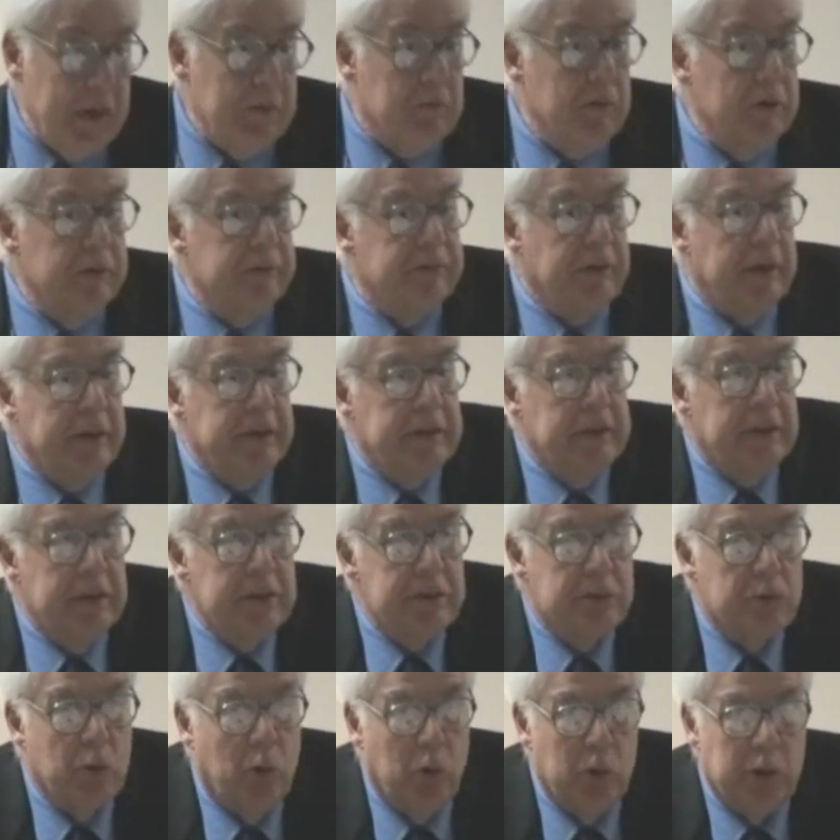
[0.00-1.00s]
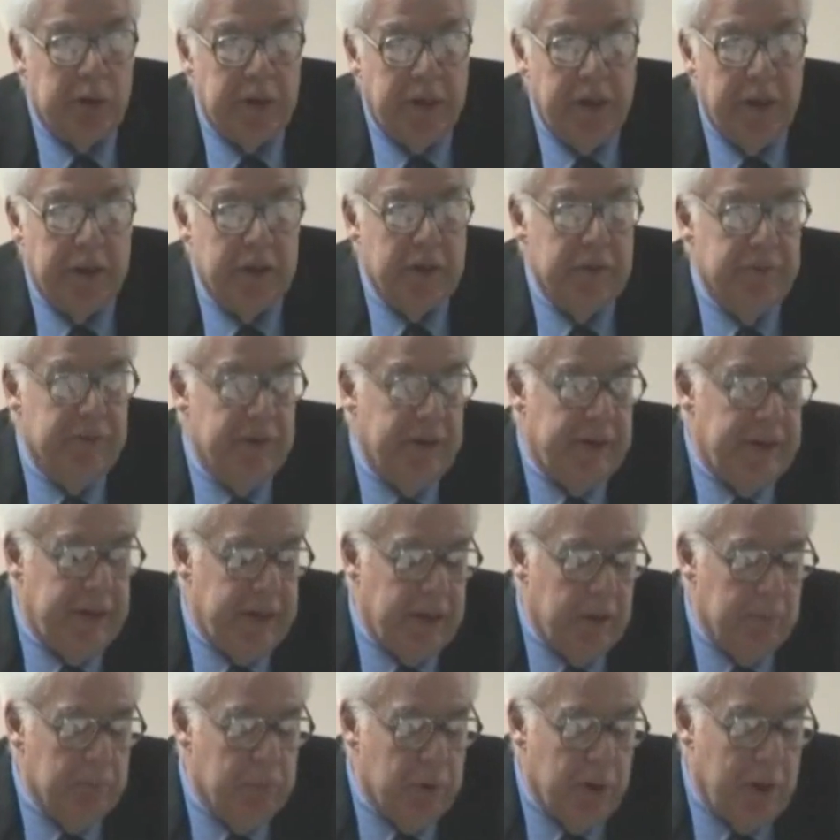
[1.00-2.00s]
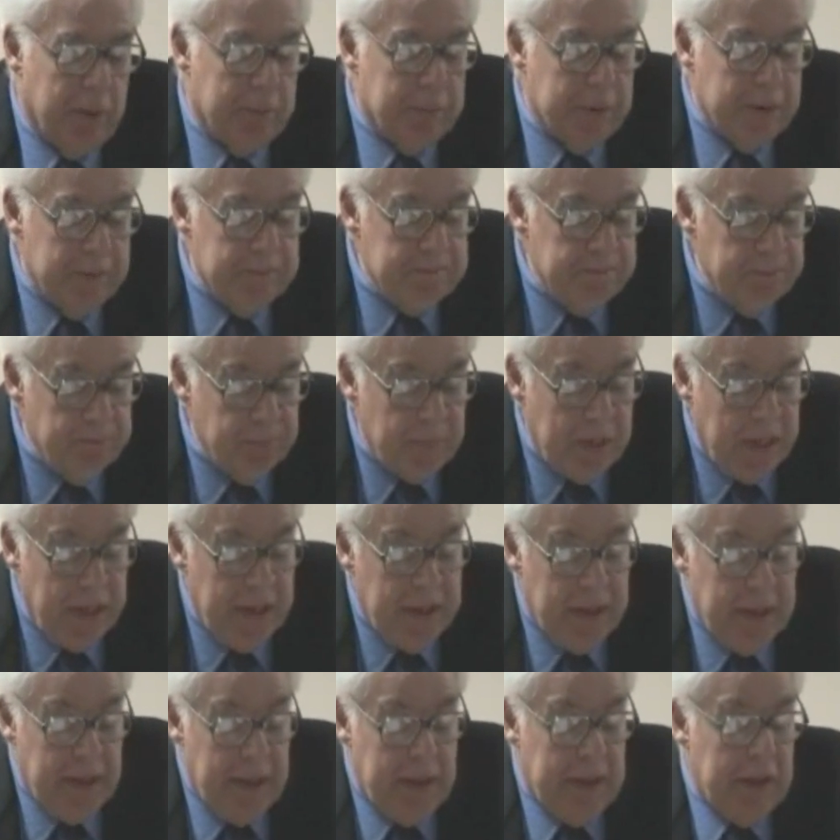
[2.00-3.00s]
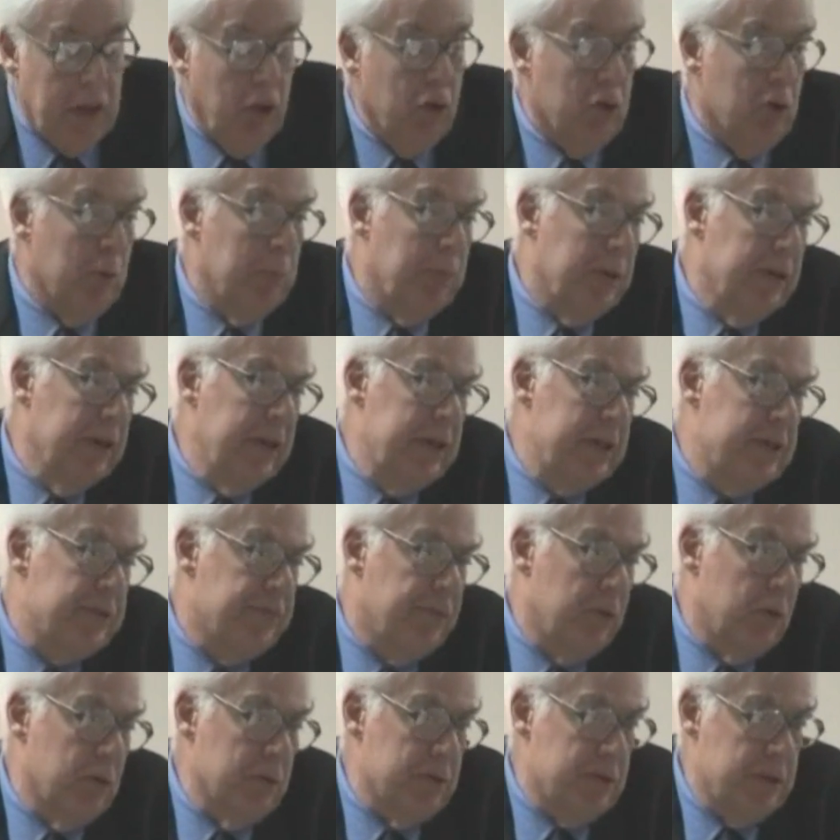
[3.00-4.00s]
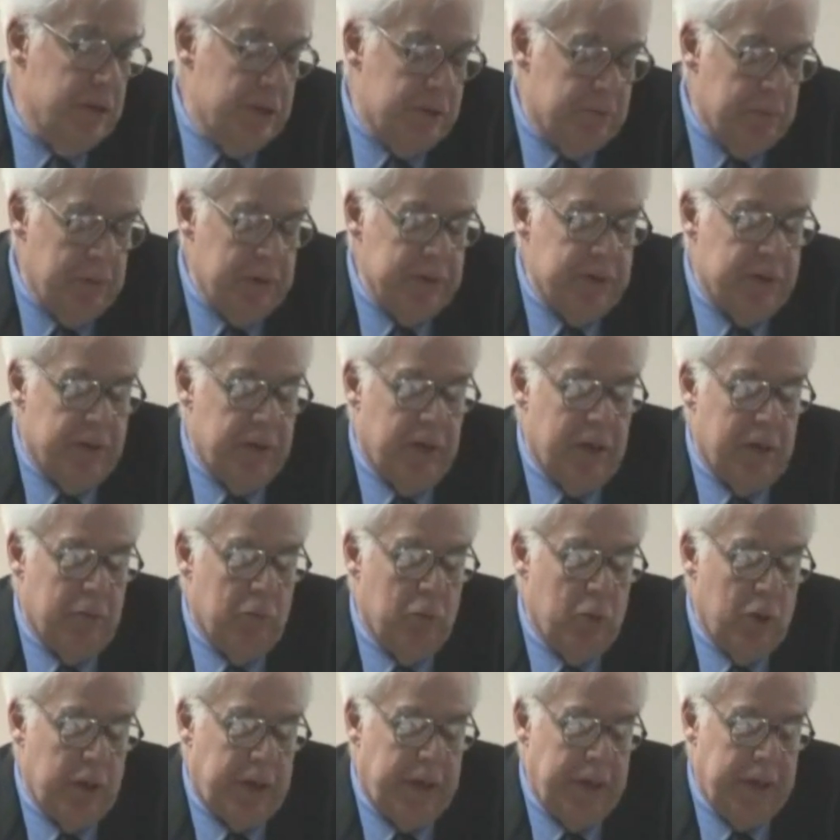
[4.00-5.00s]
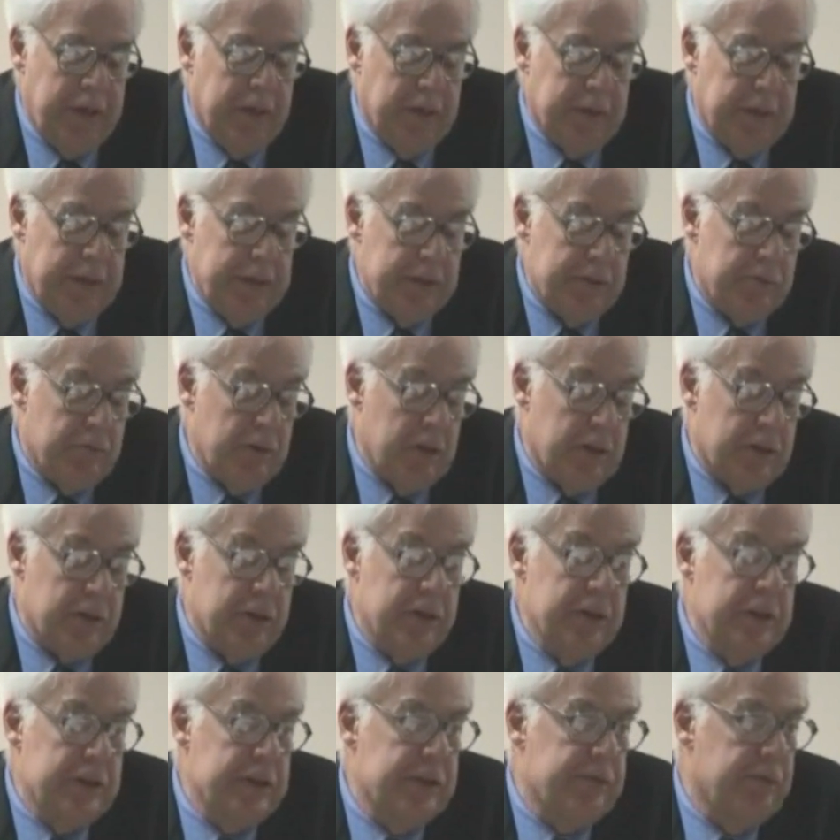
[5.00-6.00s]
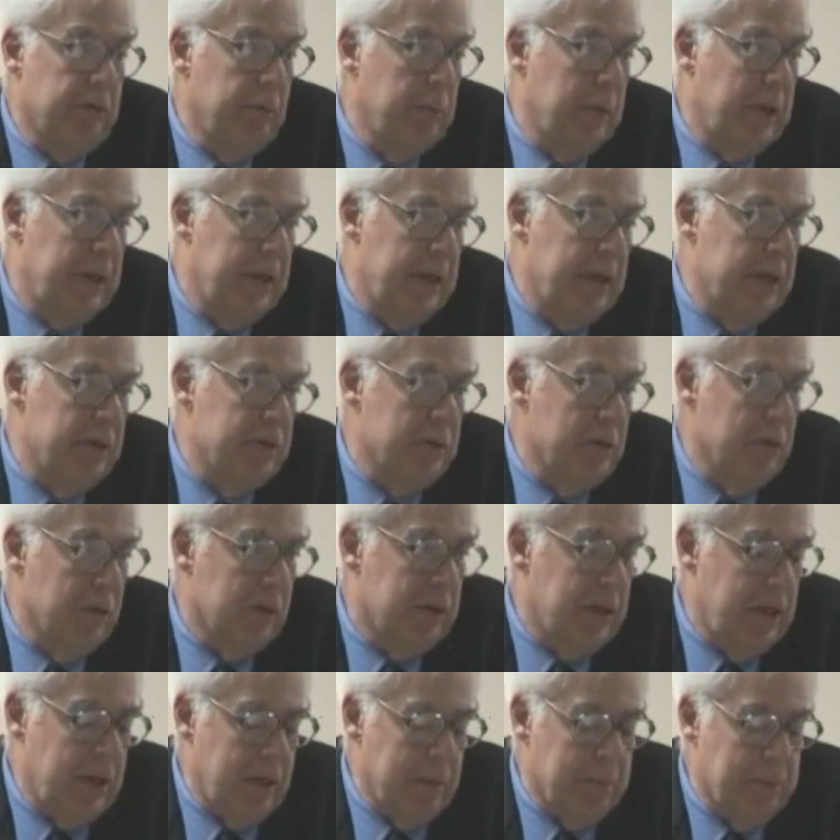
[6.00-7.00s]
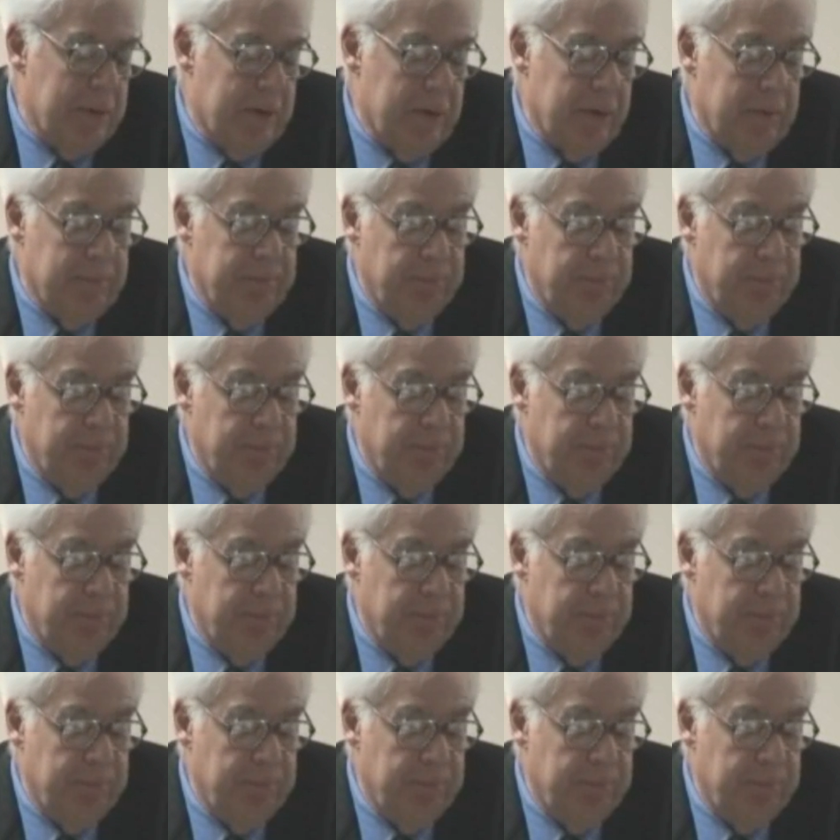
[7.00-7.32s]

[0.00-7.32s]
will find this altogether fitting and proper. Local police forces will start working on instructions from the national capital.